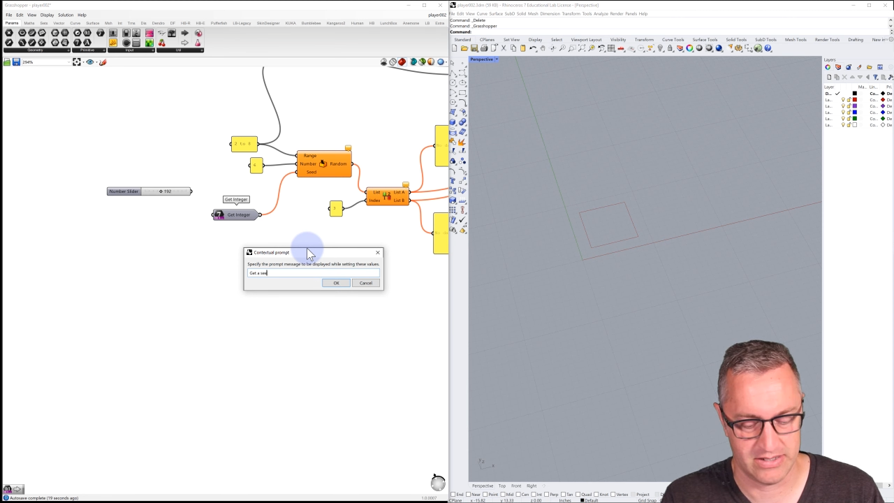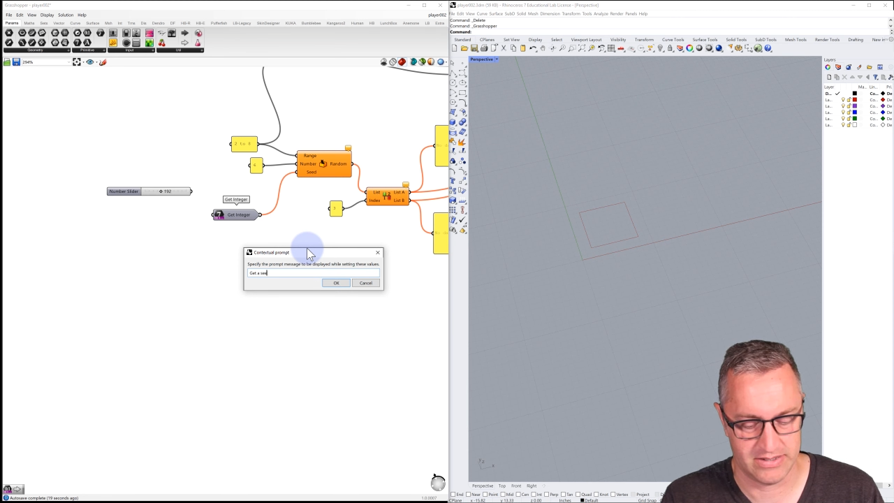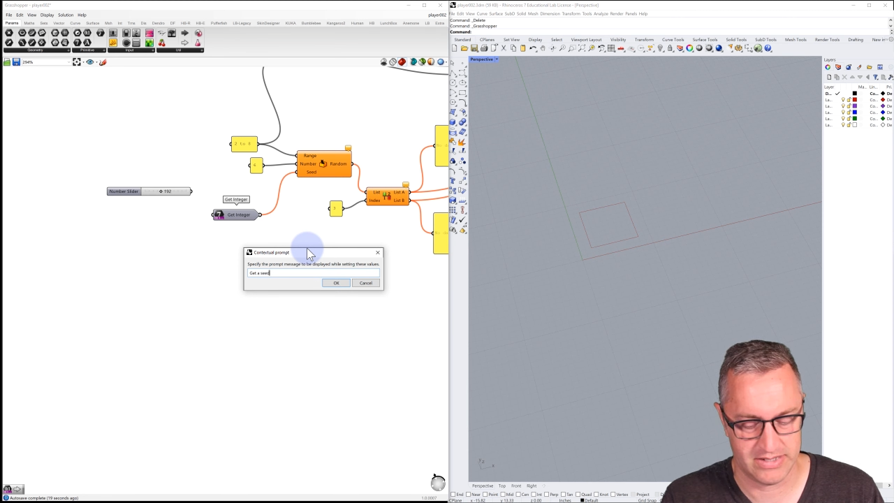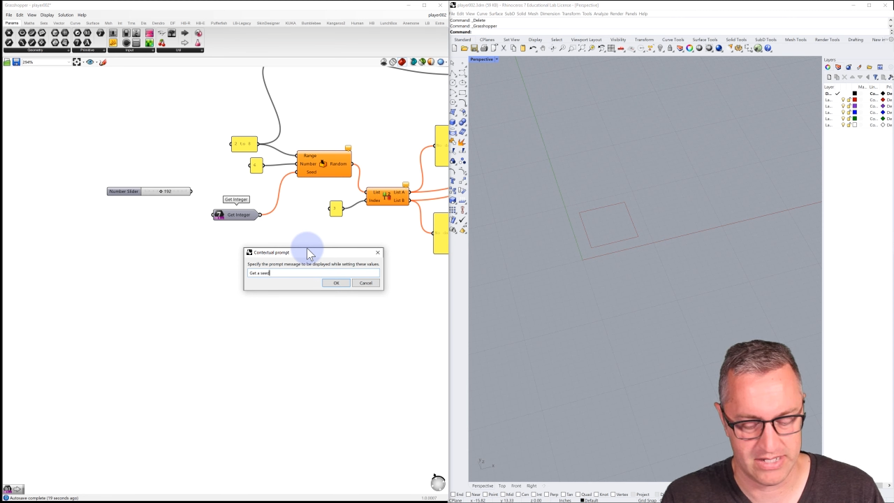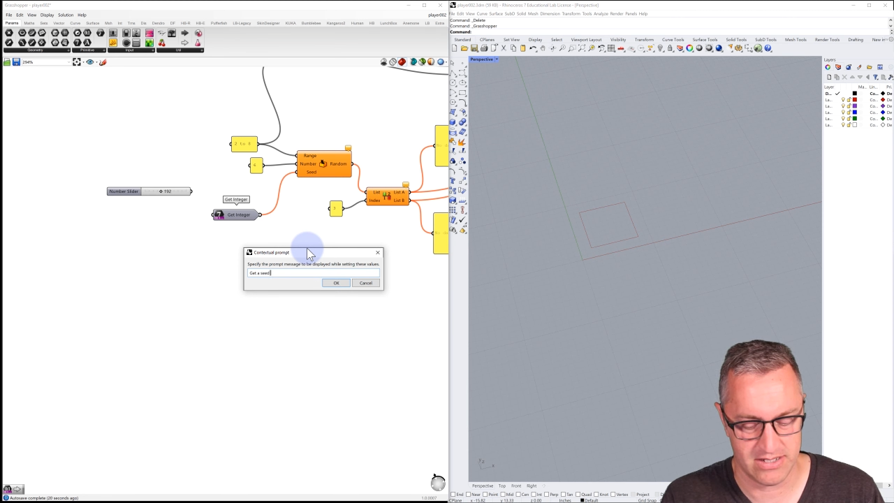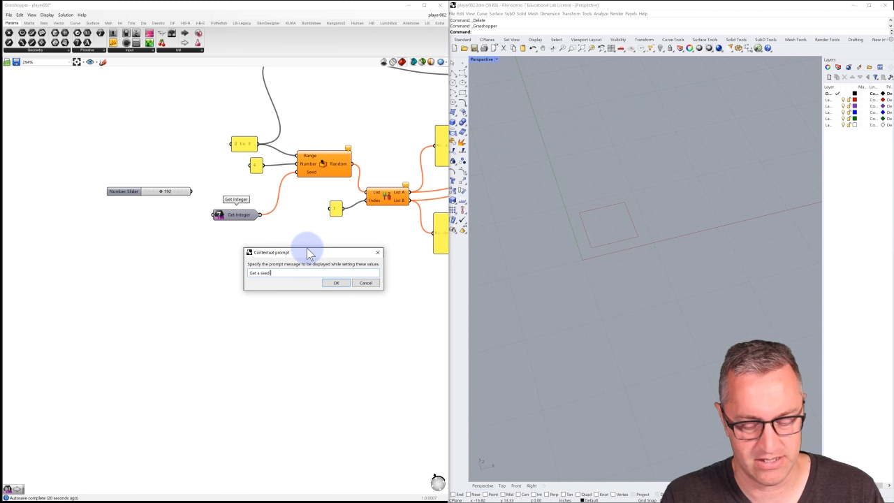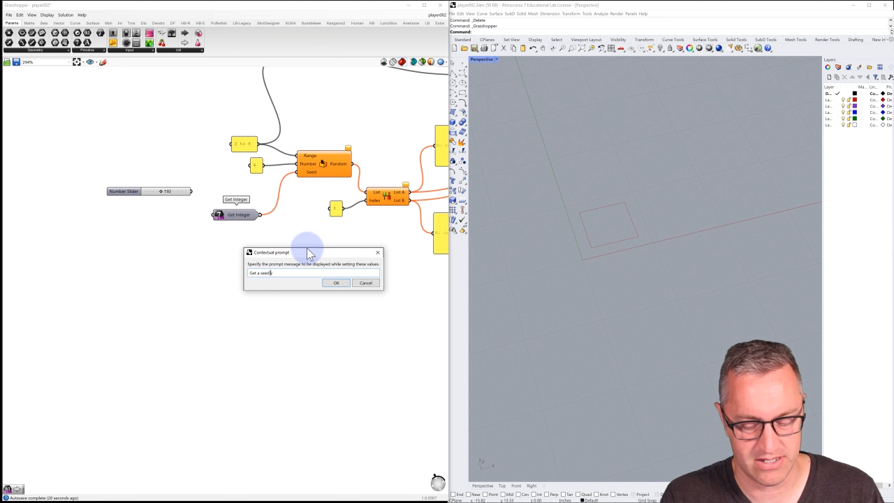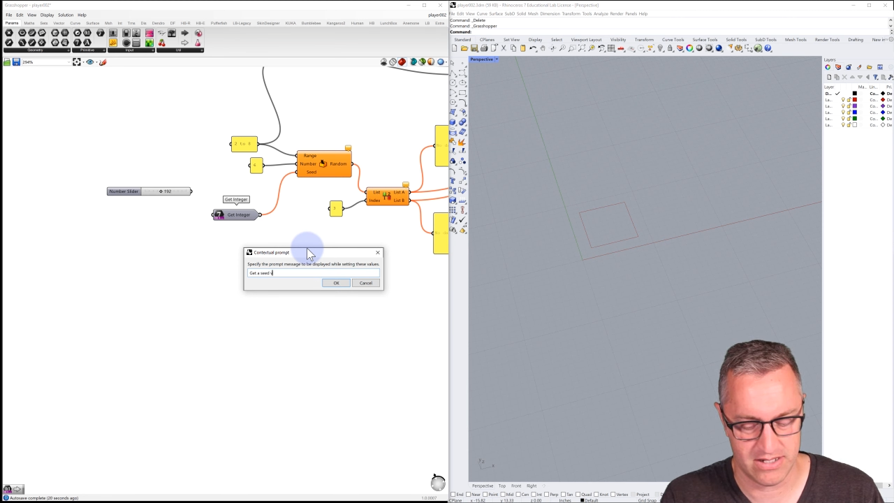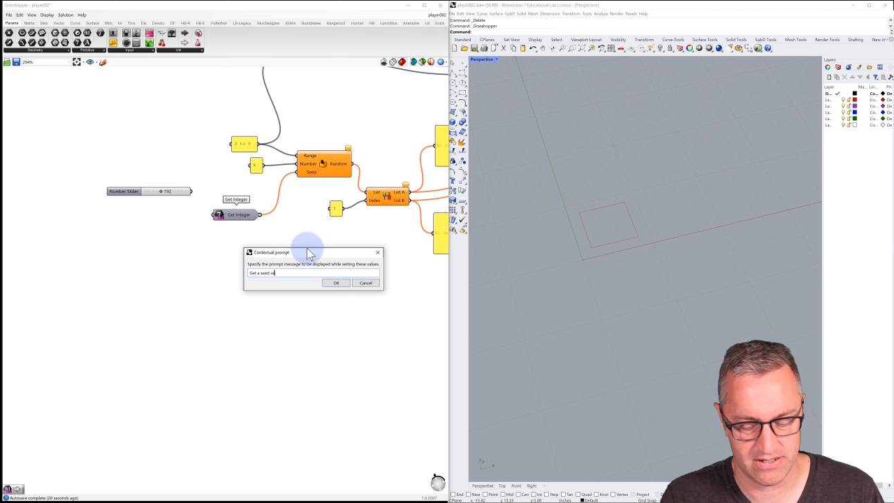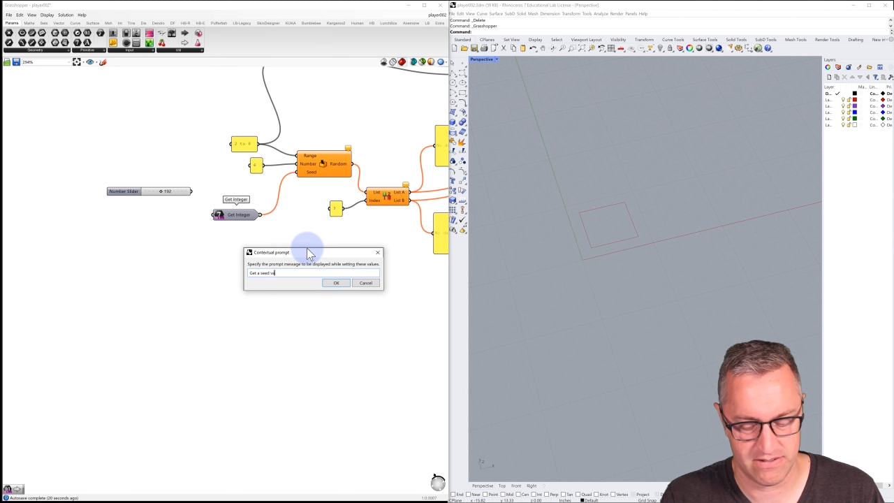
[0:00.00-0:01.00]
seed
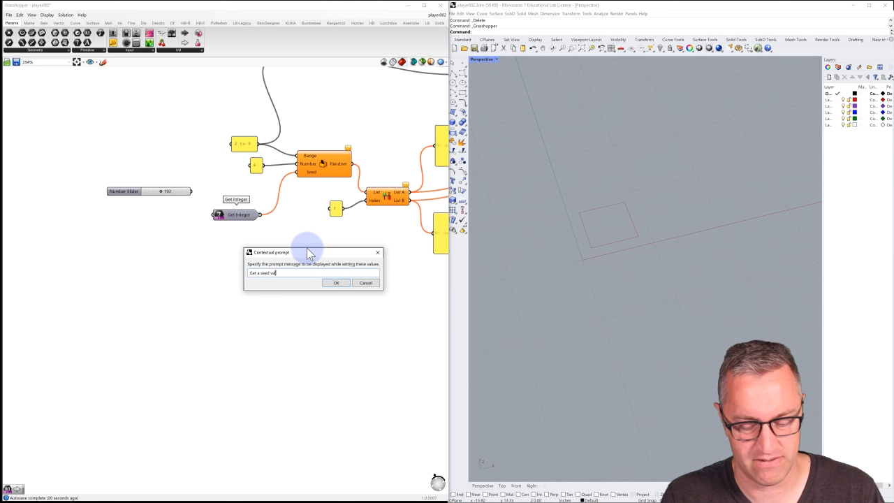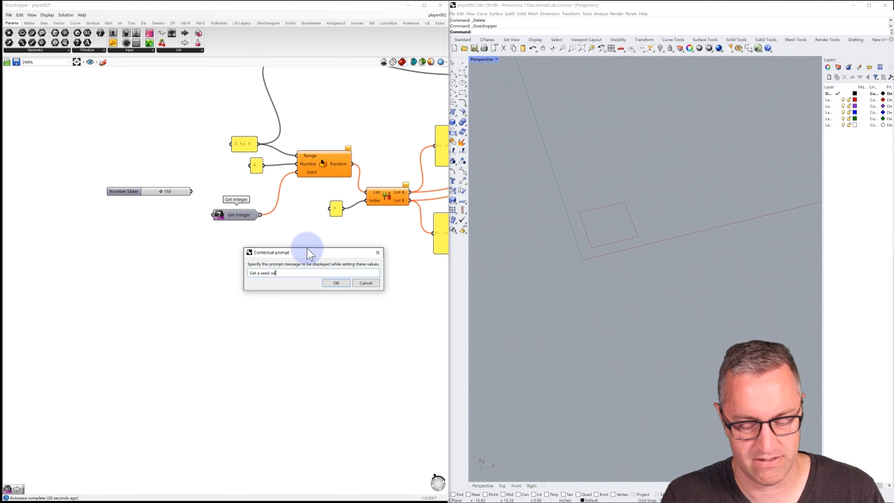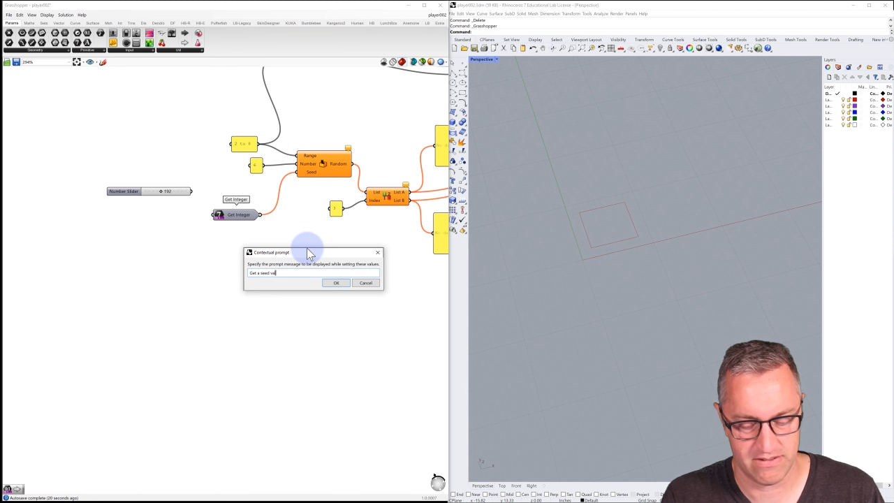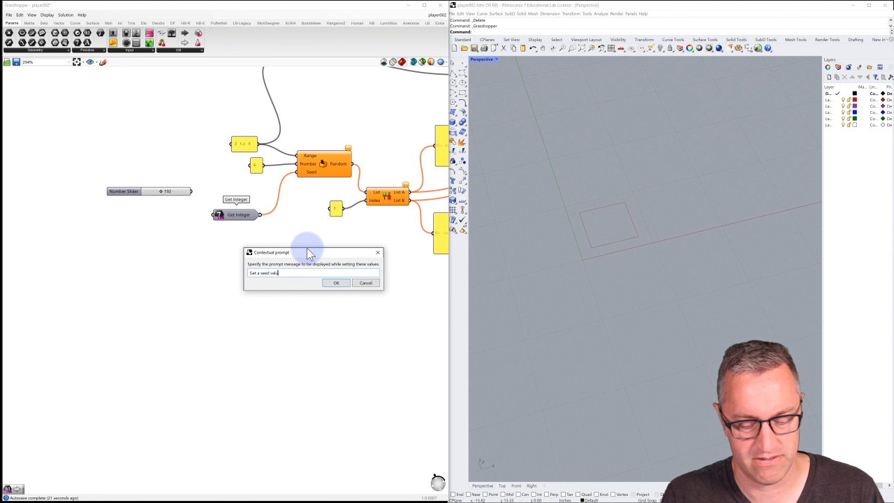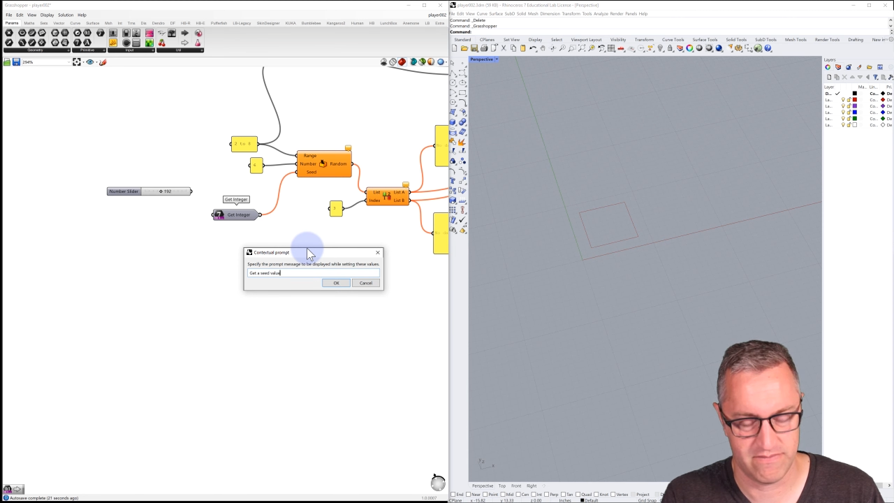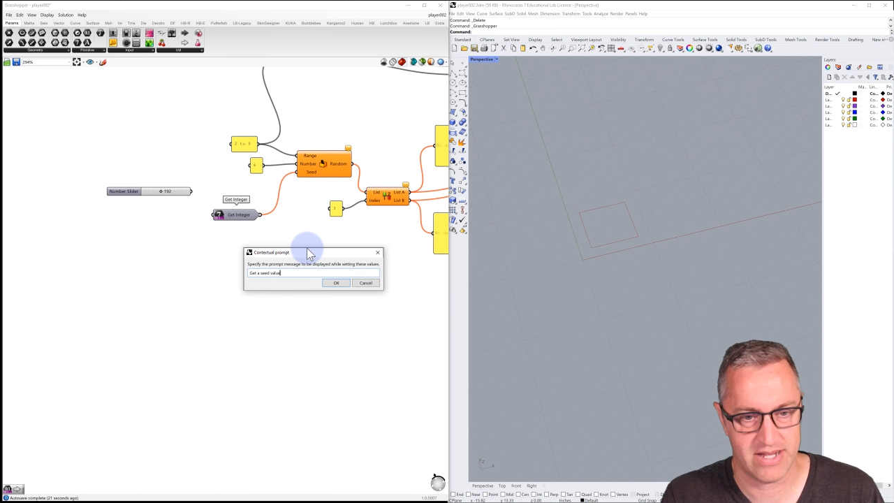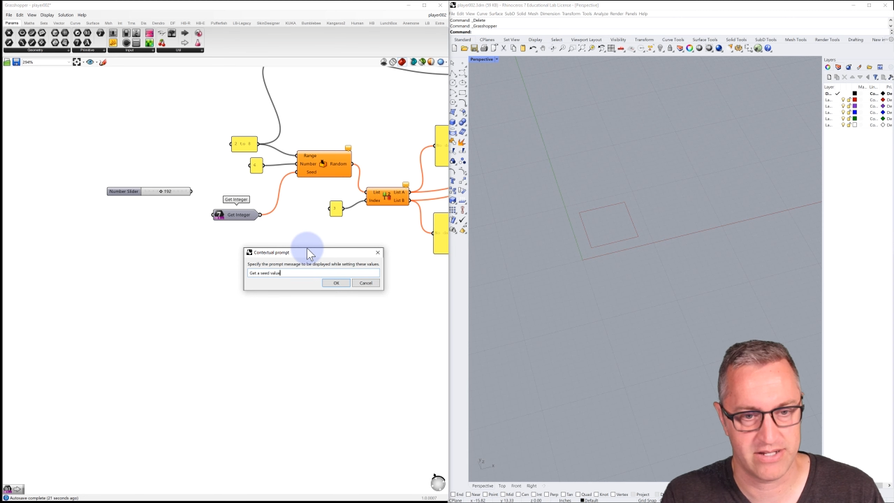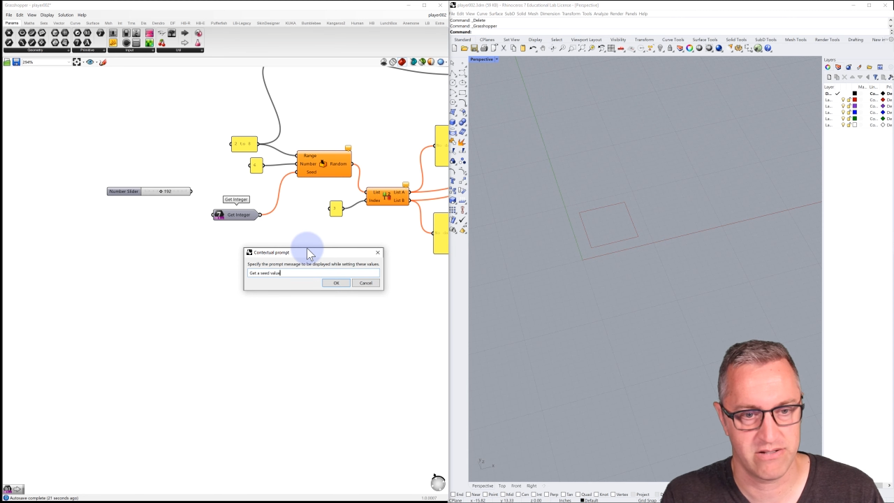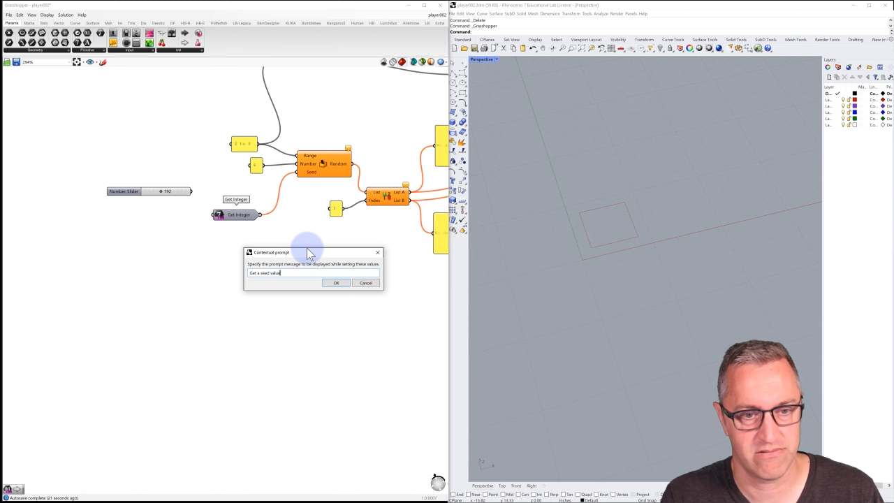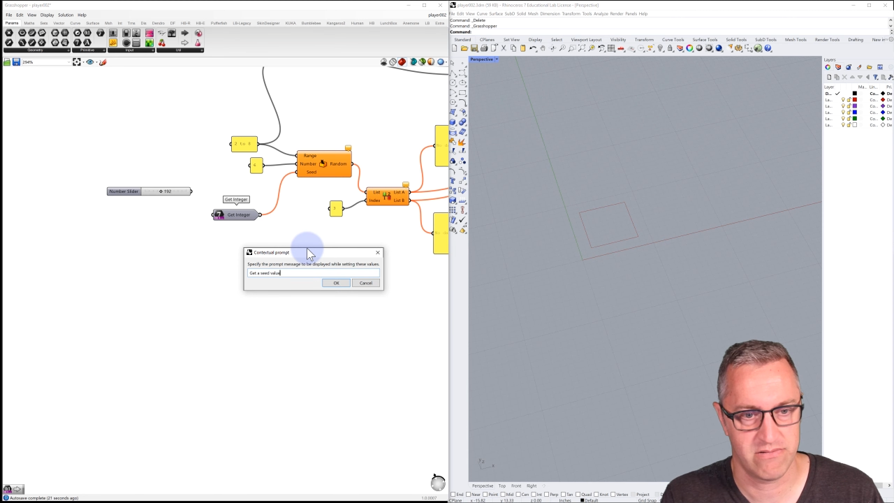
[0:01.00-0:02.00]

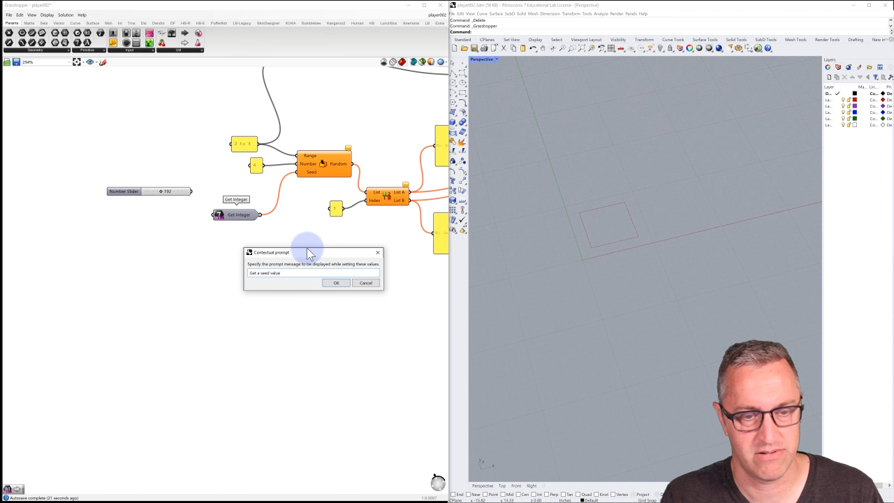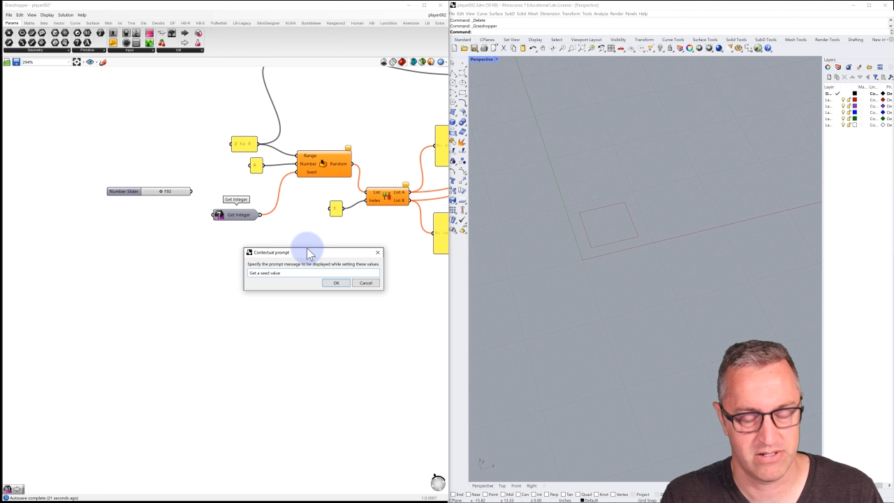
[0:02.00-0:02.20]
value,